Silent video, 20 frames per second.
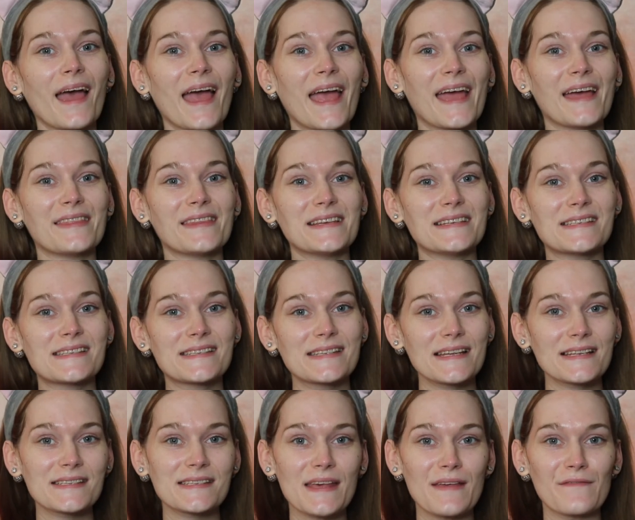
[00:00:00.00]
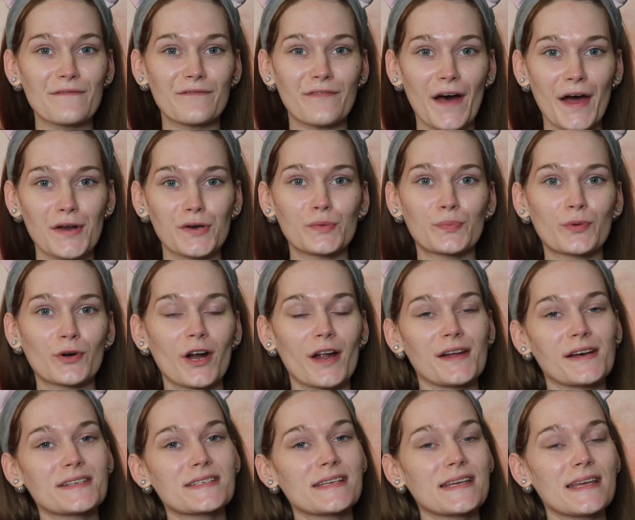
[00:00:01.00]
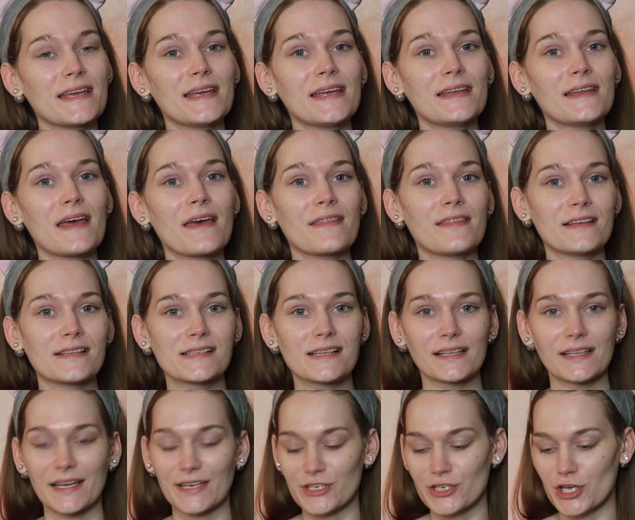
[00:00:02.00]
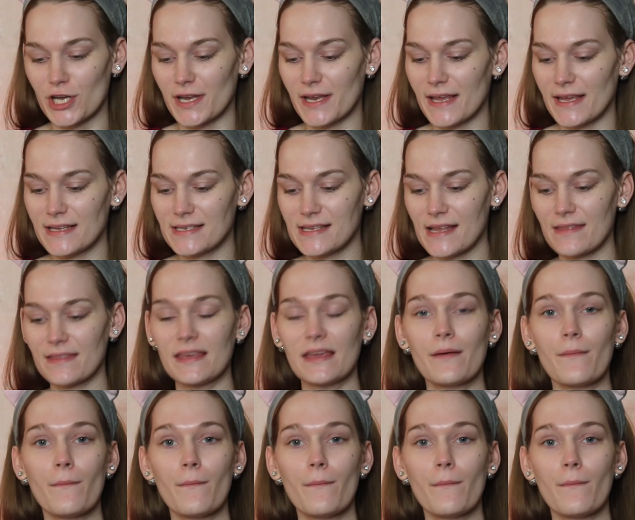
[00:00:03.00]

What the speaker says: and the sixth and final product in this collection is the